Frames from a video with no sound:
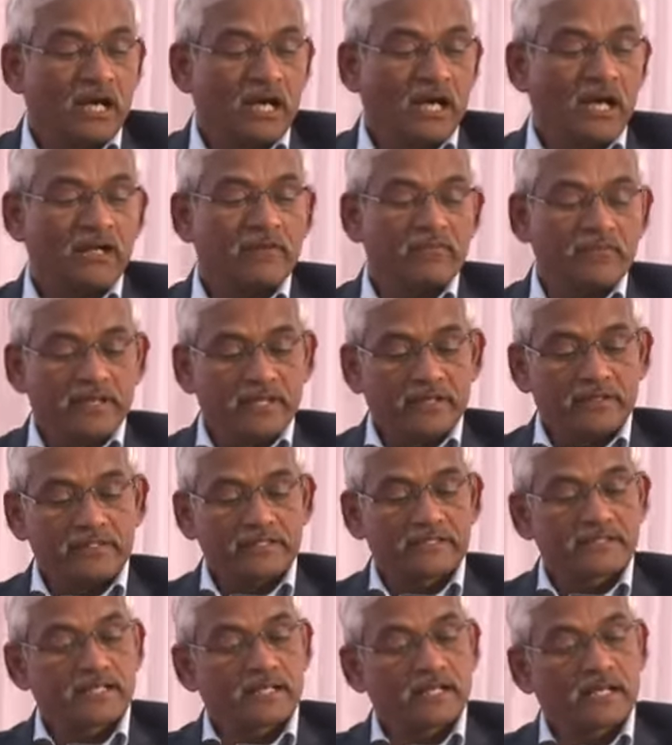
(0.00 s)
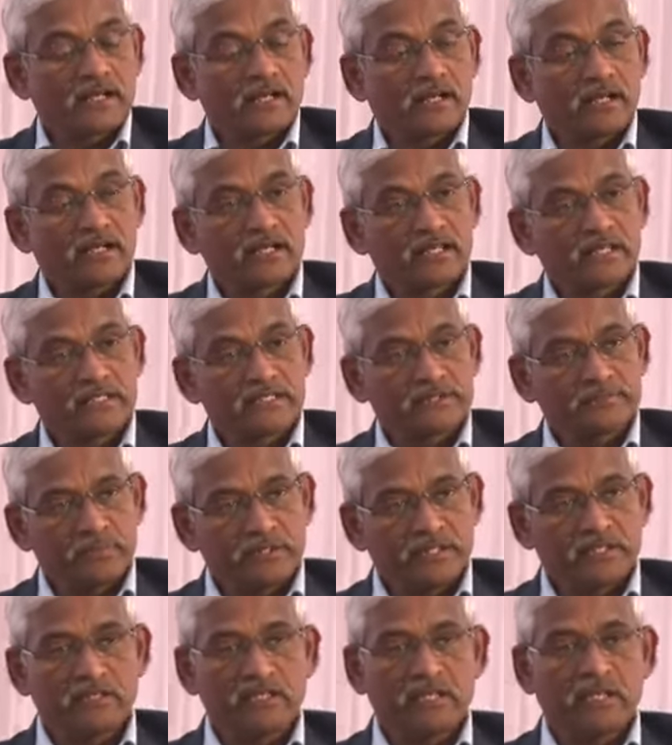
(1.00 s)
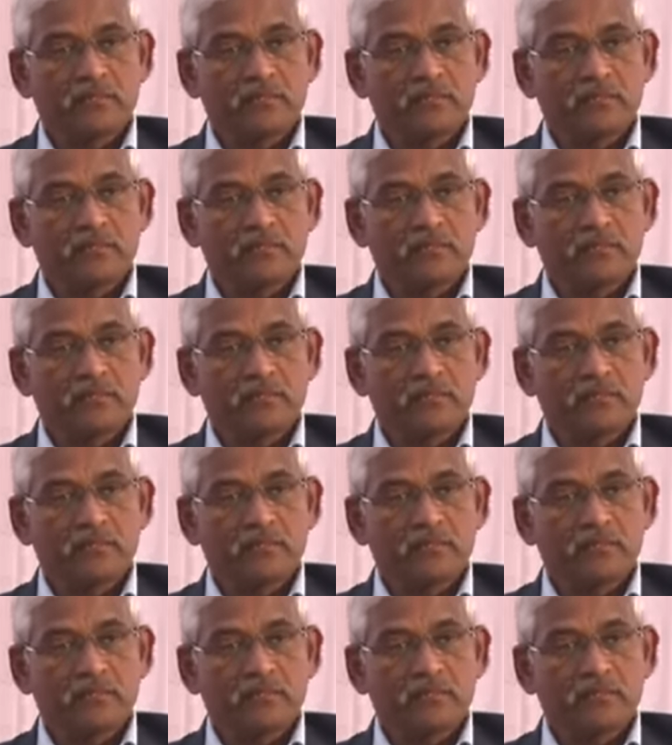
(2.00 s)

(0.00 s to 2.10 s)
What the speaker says: and where this red rot is been